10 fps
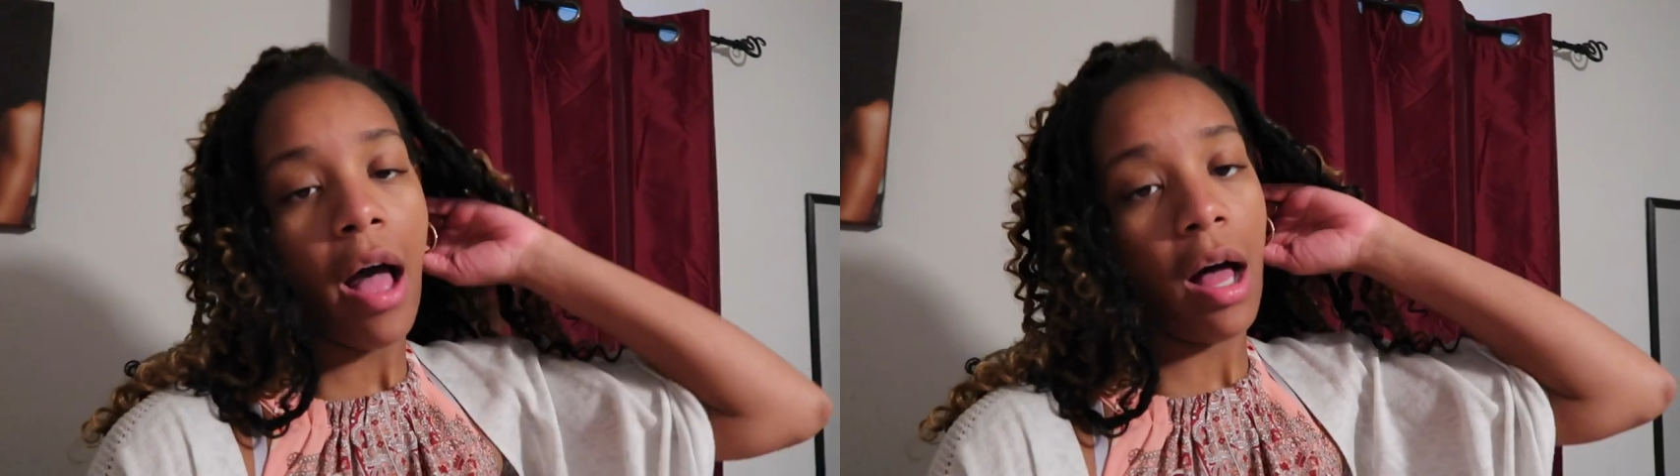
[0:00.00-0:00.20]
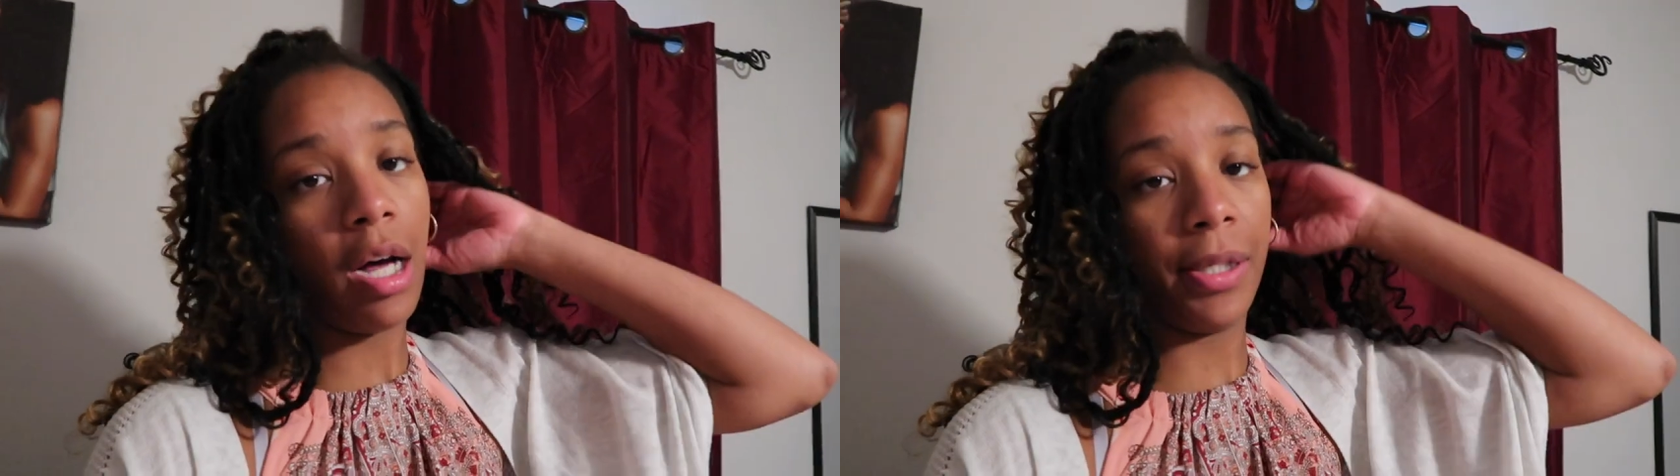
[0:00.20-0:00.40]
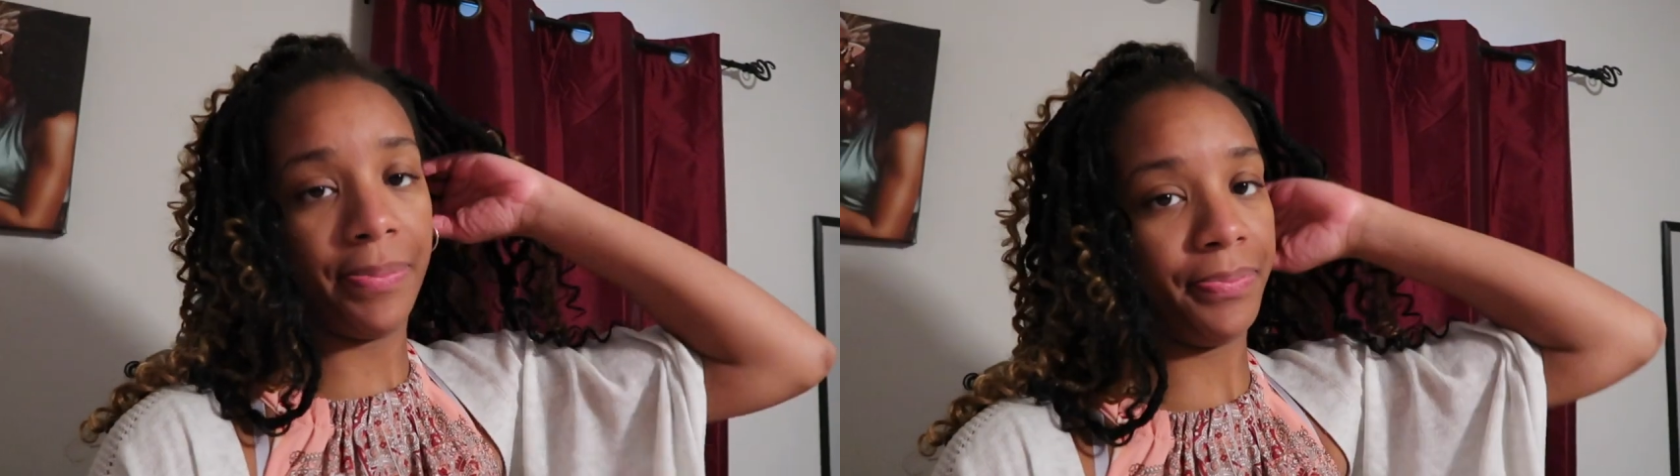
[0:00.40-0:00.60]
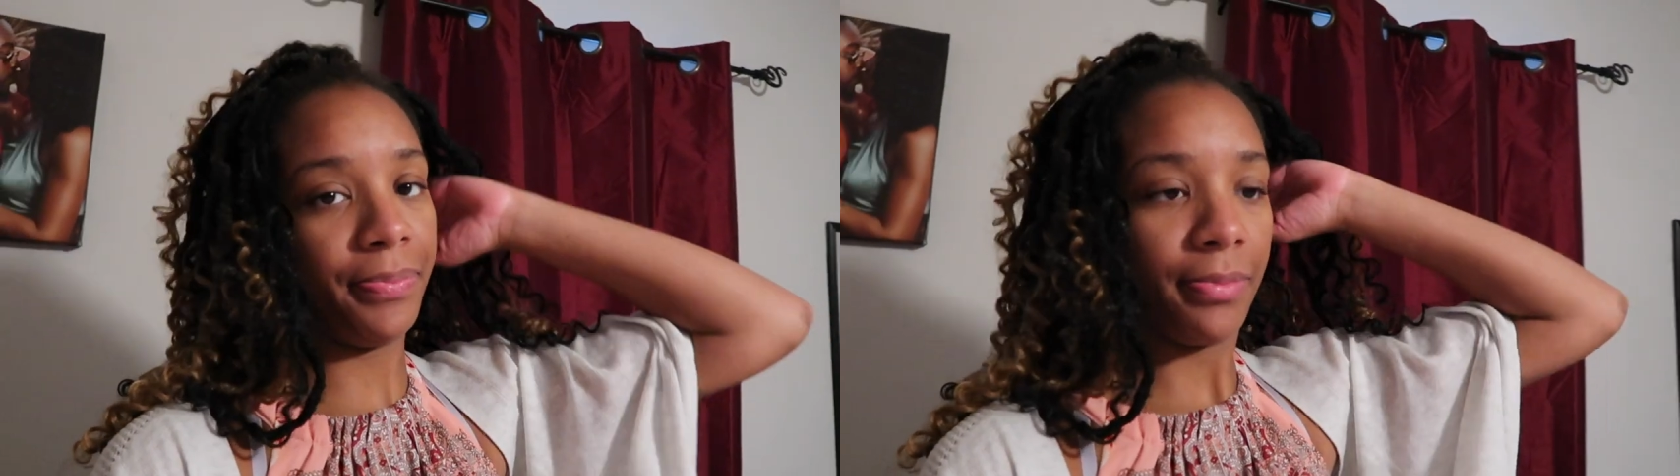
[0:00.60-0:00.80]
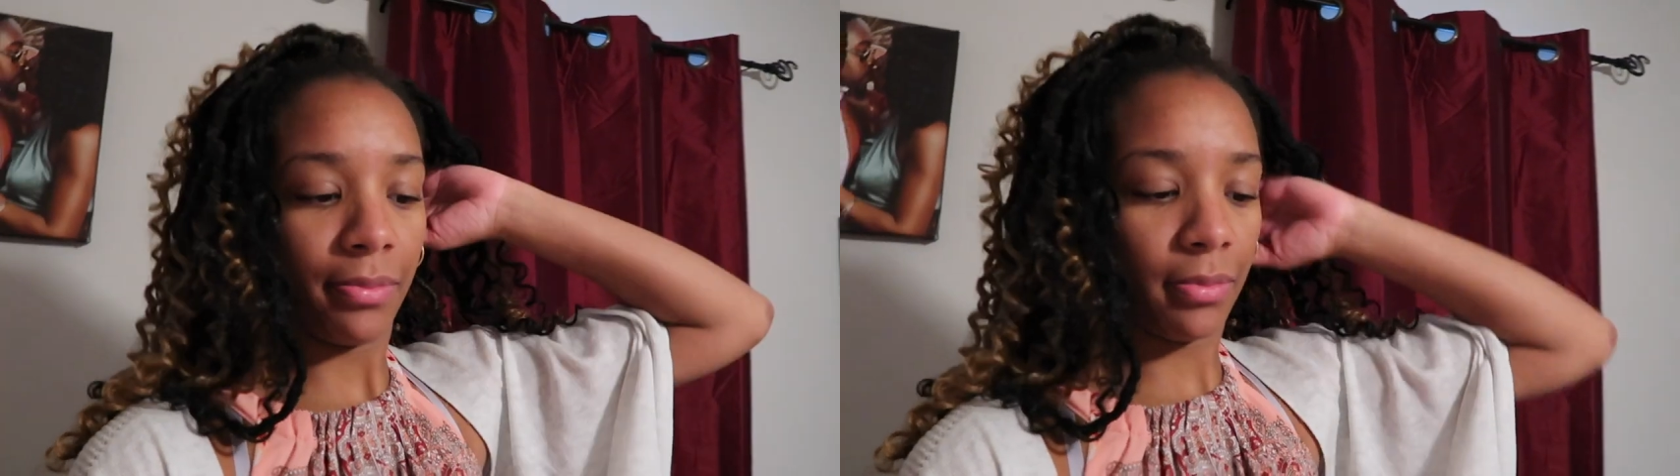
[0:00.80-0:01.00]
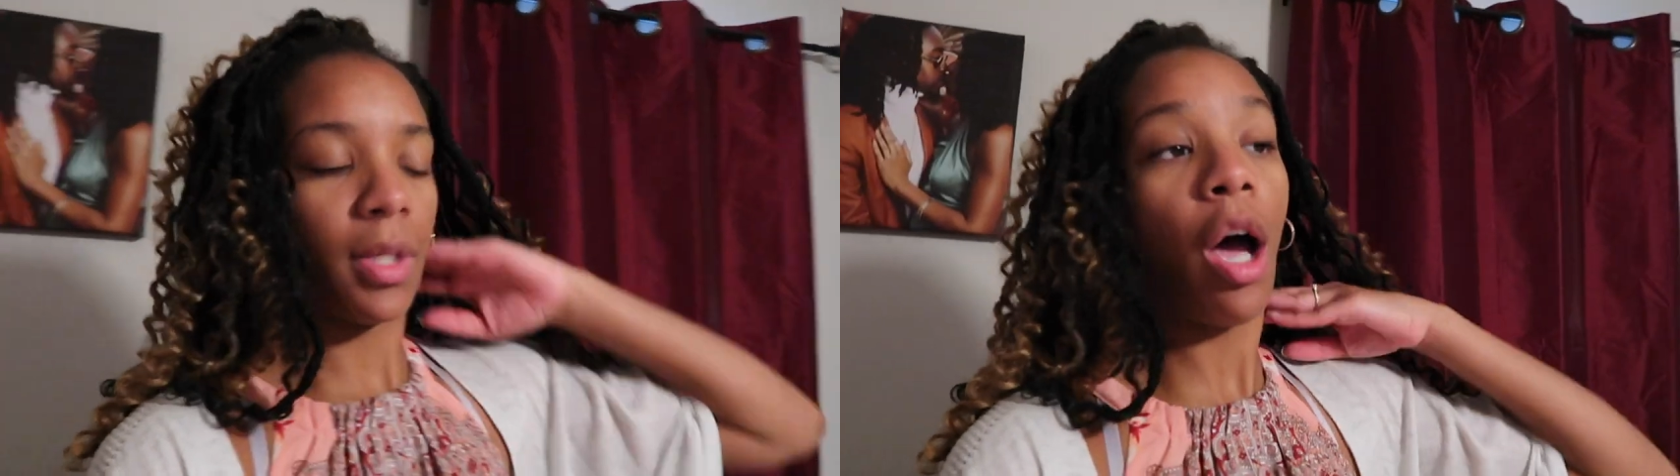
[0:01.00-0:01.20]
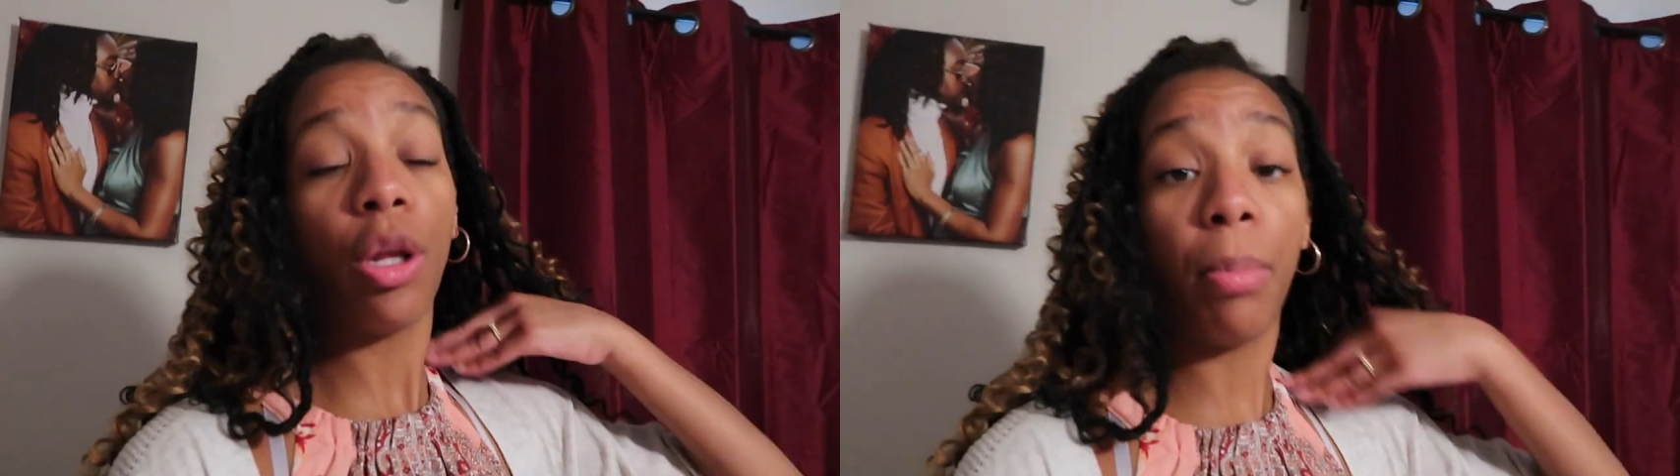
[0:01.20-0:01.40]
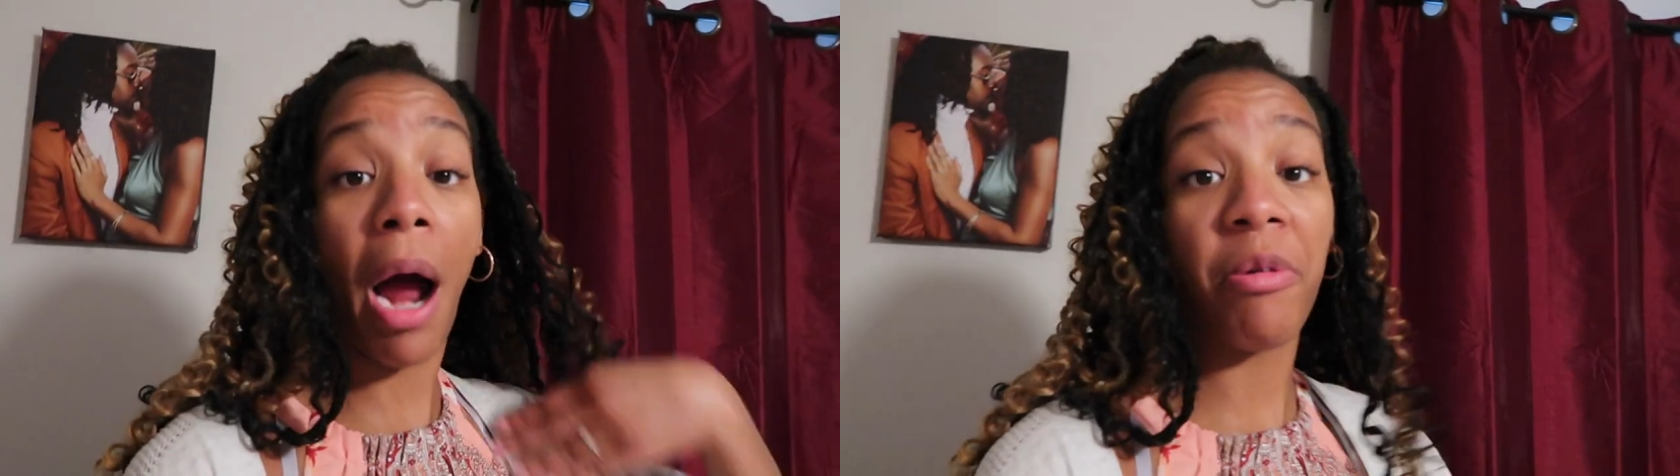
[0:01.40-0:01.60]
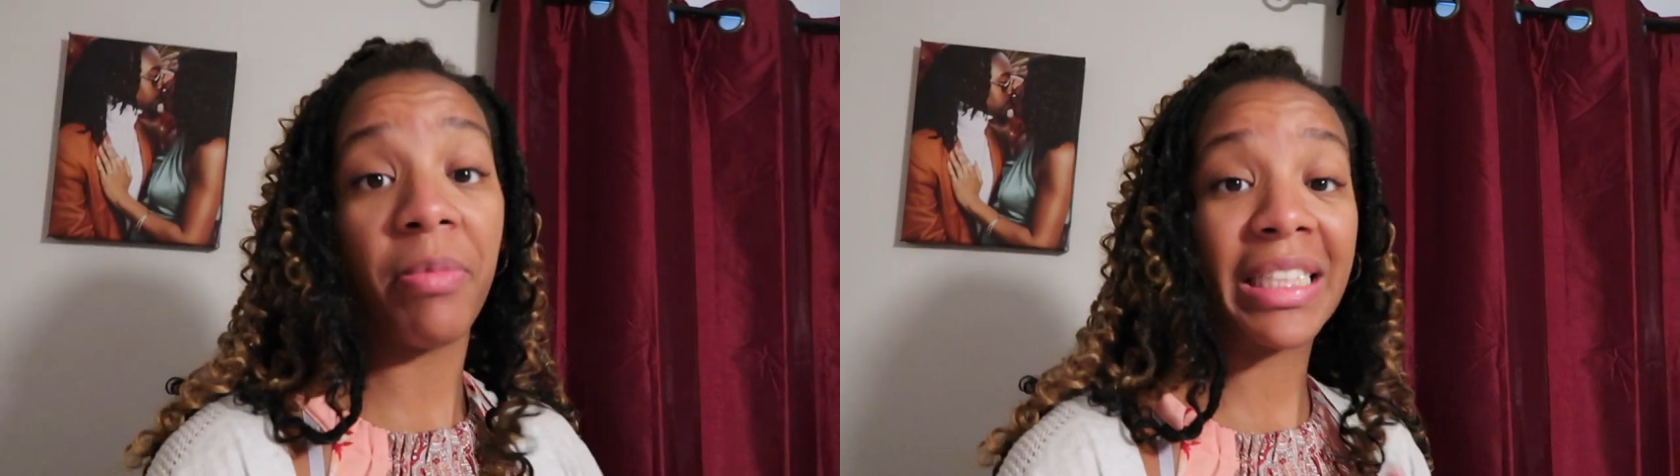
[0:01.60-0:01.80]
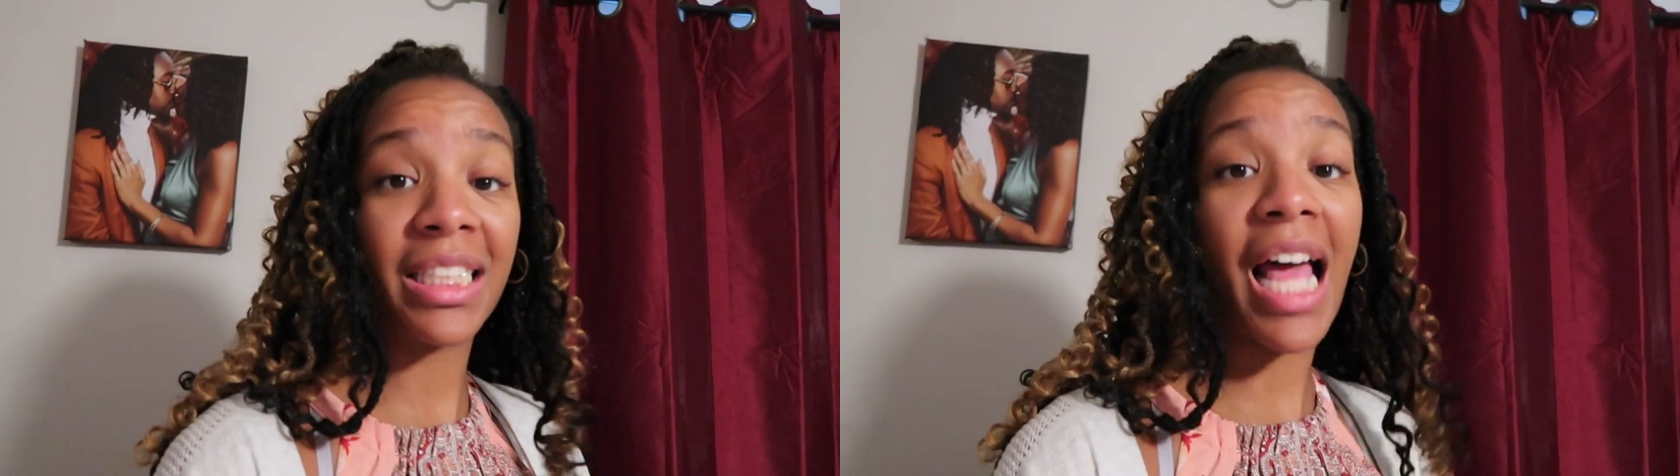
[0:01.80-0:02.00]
Um, only problem is,